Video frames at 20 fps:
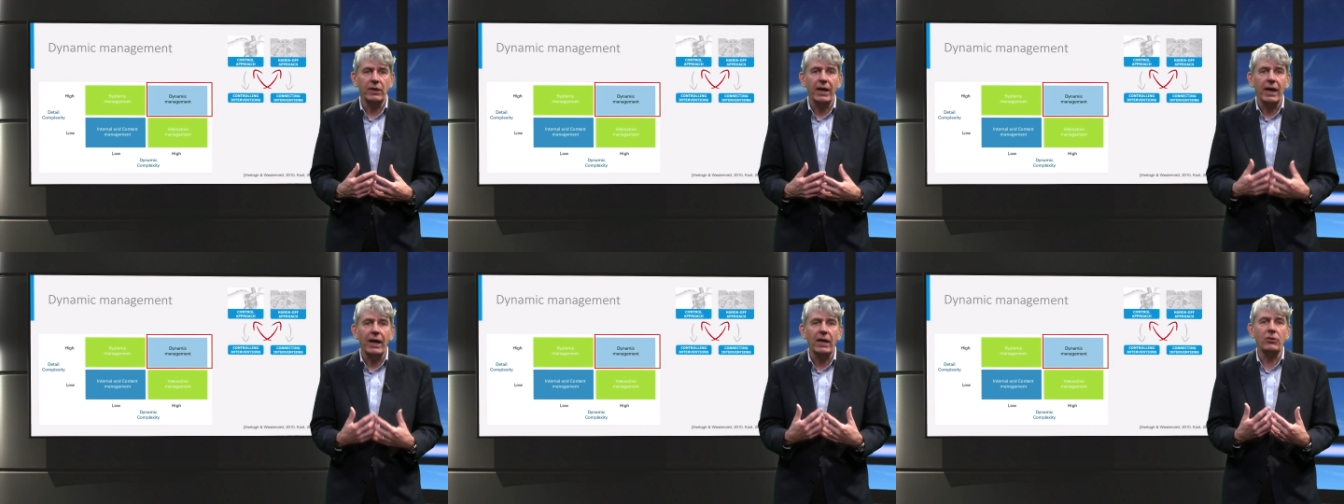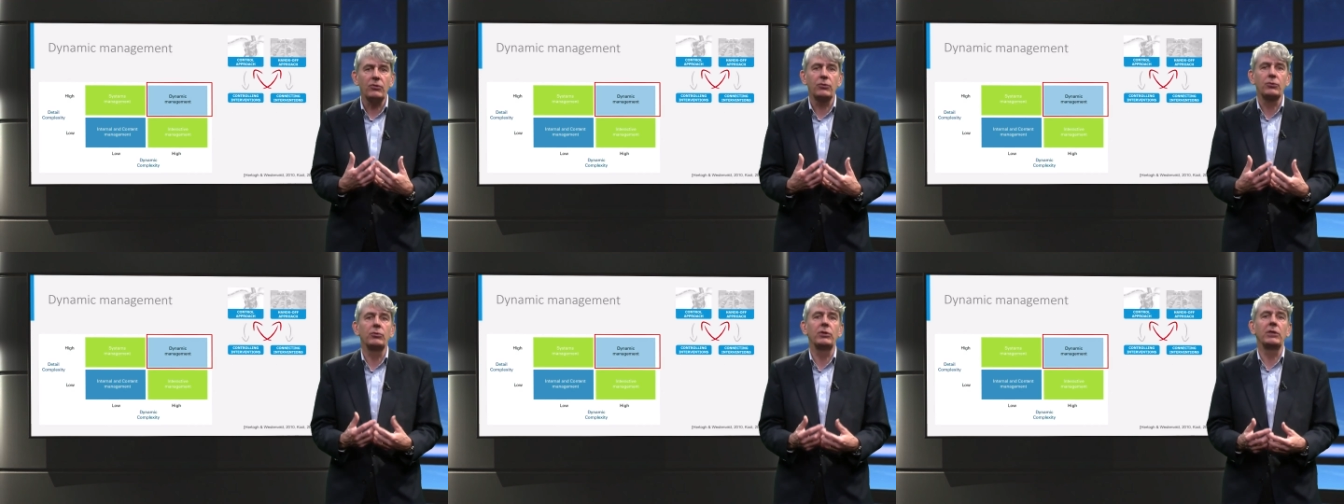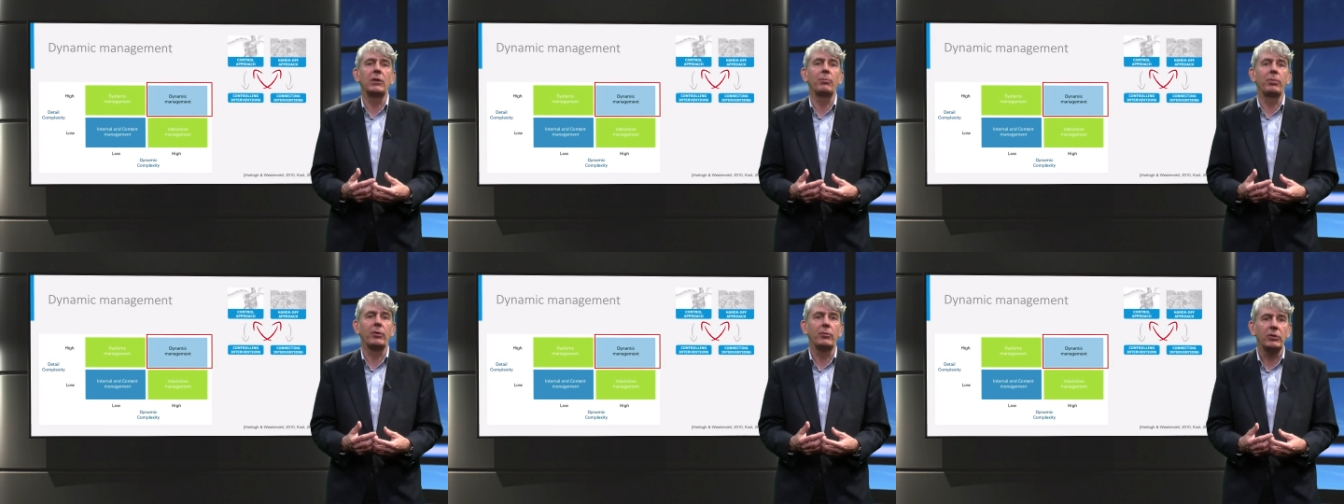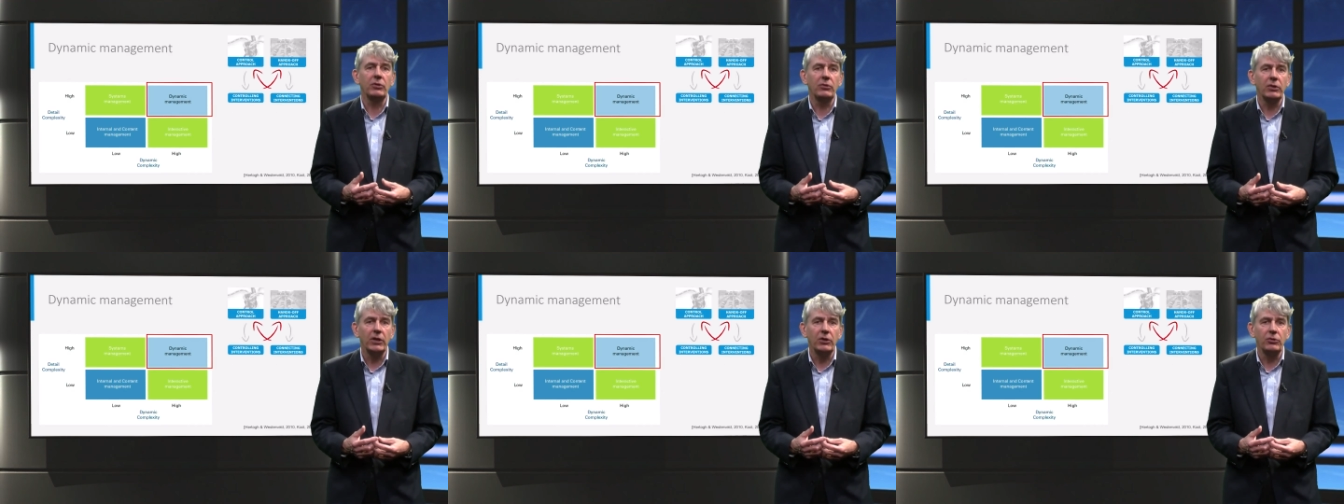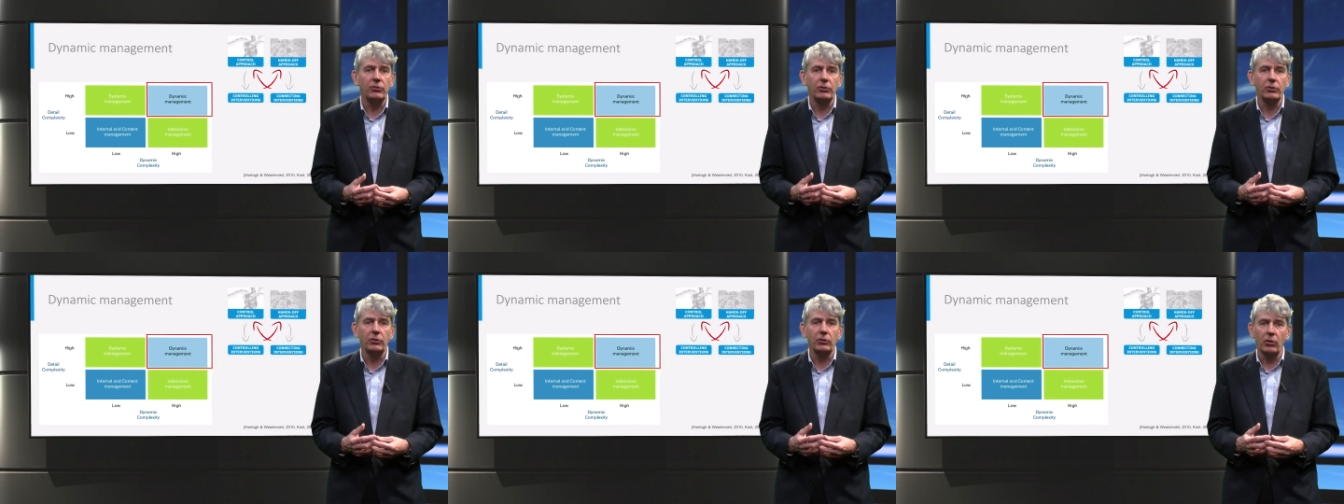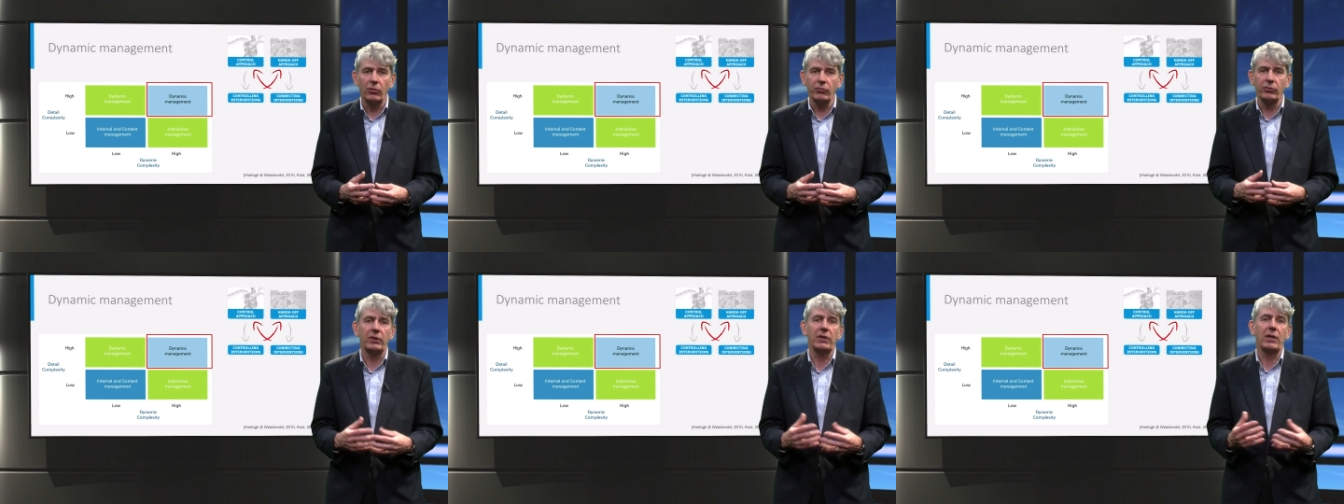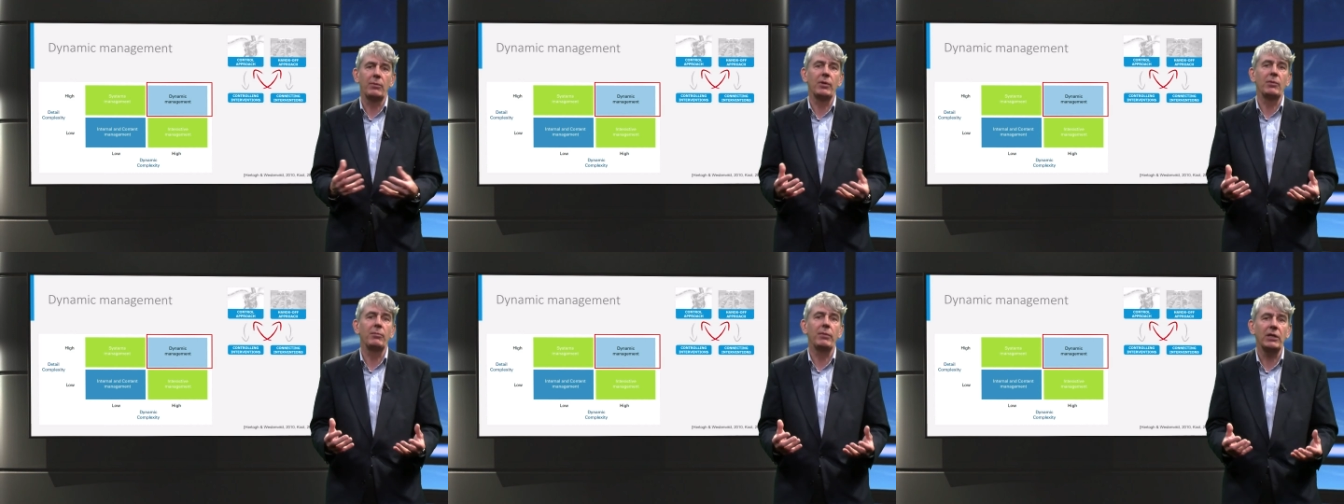adds to the implementation of
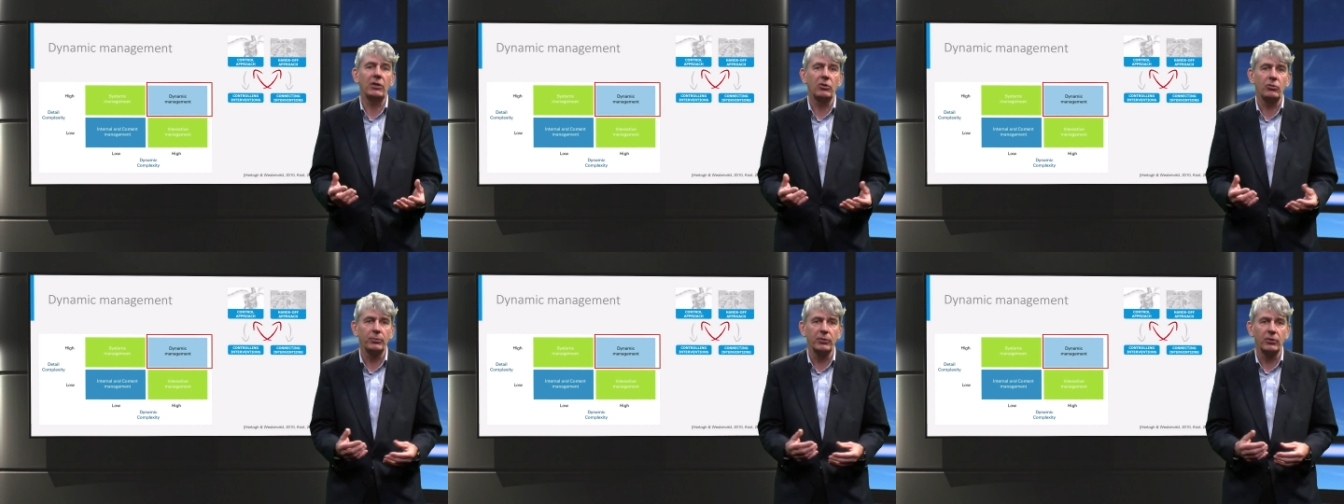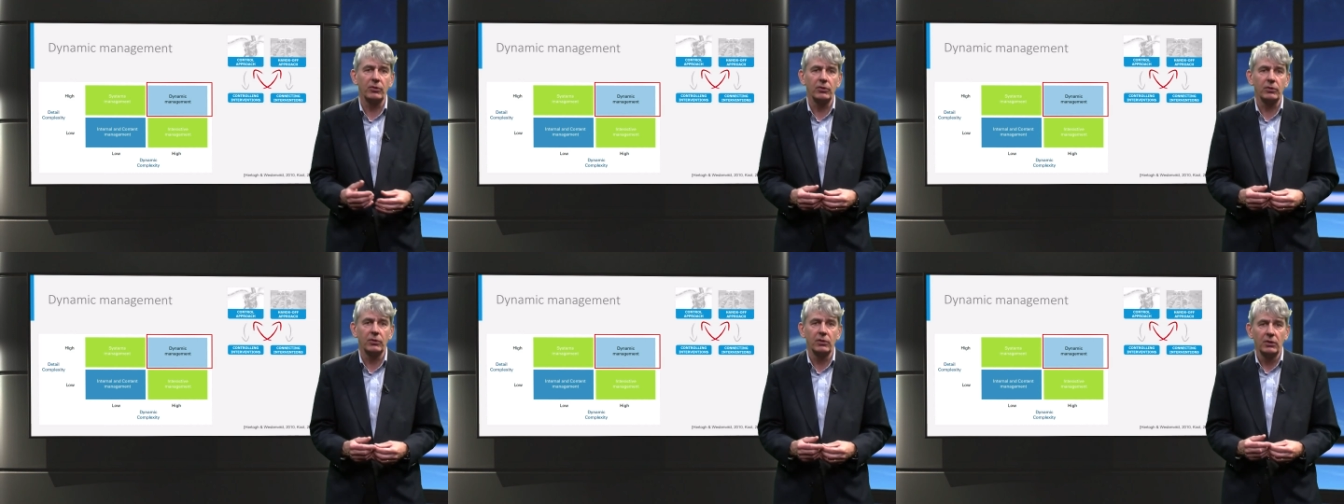dynamic management.